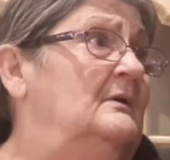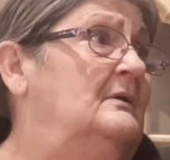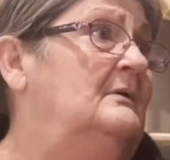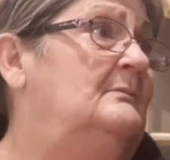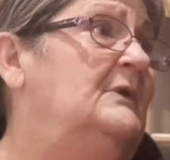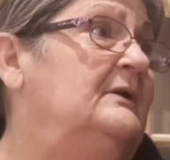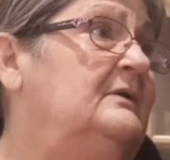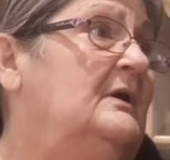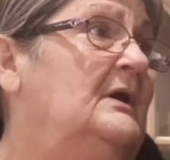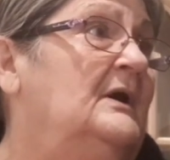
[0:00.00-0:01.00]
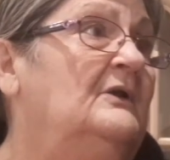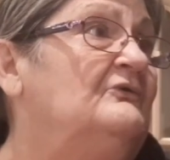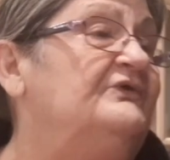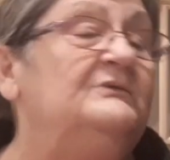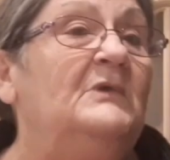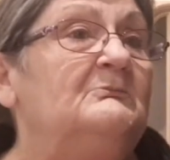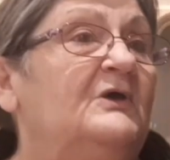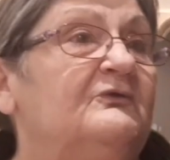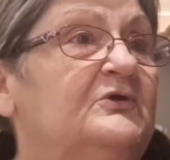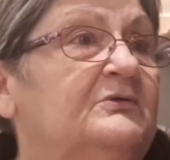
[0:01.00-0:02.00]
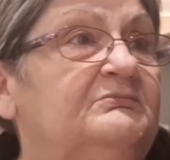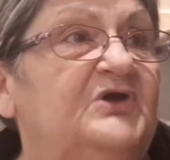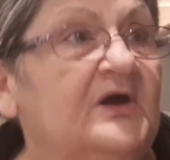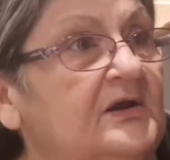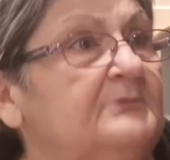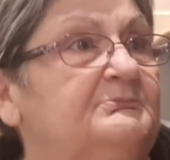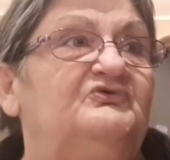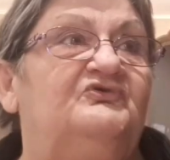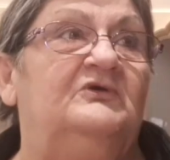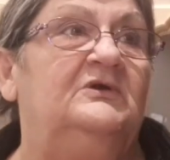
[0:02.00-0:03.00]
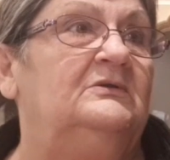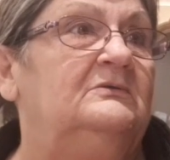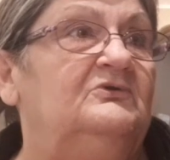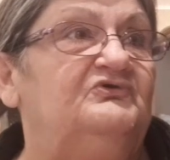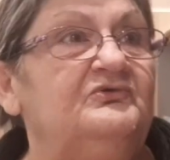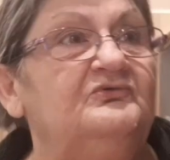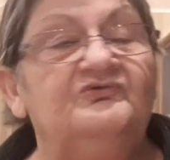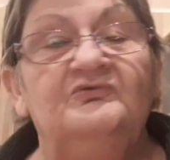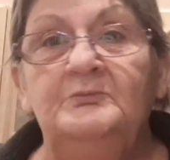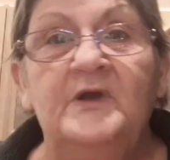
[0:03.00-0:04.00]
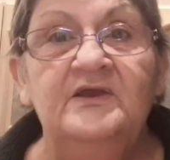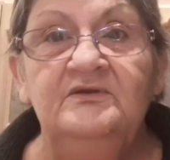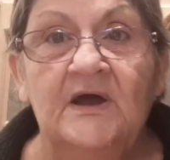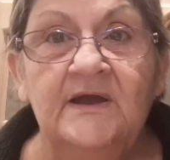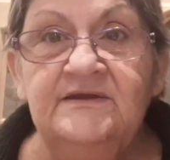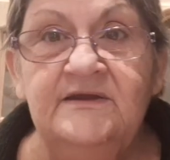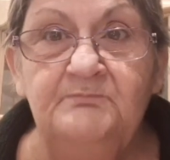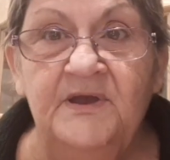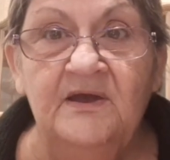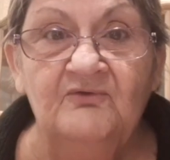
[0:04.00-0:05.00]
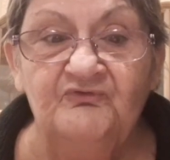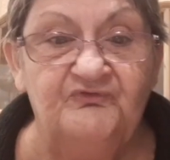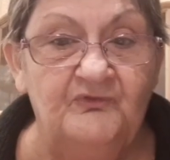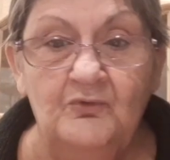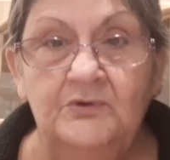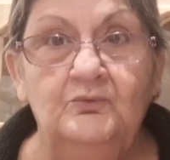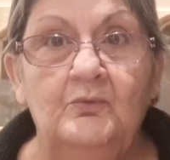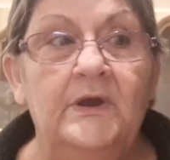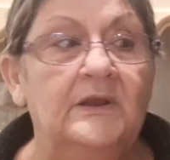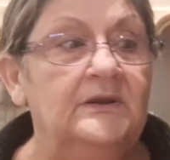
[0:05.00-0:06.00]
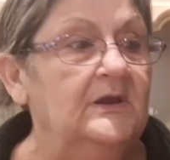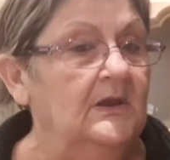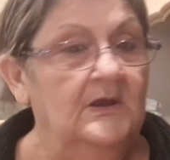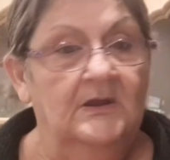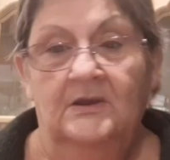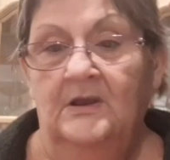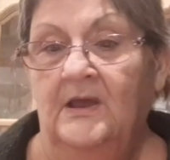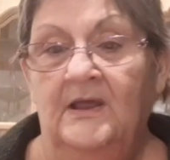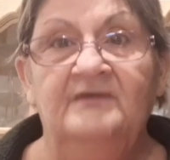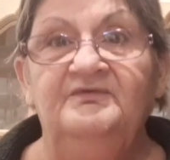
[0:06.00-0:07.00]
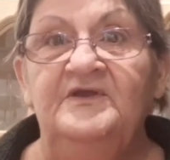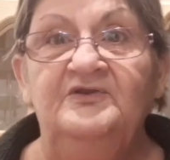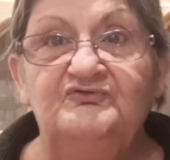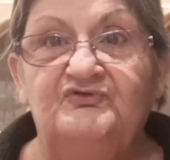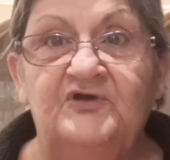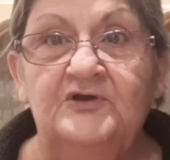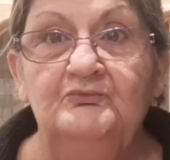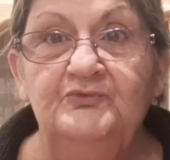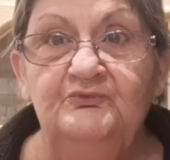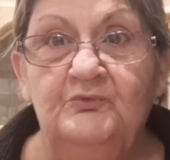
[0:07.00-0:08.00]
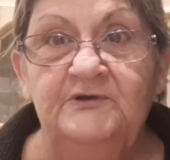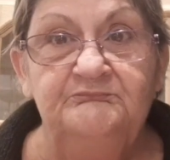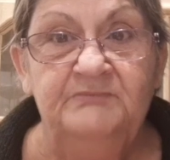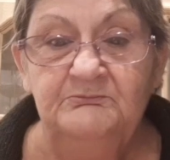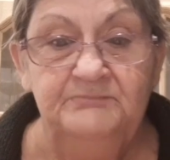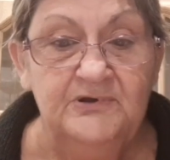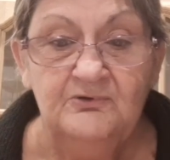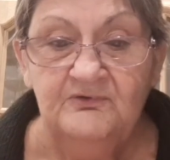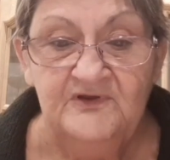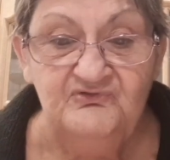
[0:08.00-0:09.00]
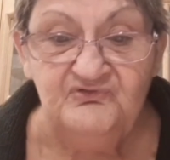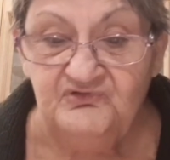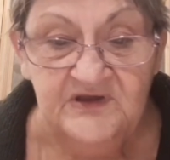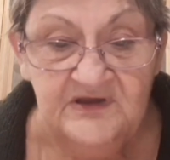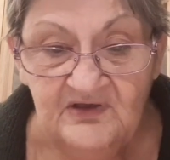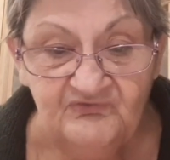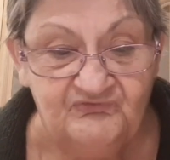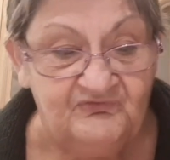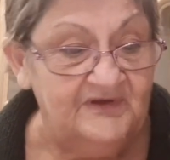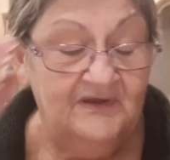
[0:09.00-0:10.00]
Oh my God. I don't think my mother could cut up a chicken. She was weighed 90 pounds soaking wet. and I think the chicken would have been bigger than she is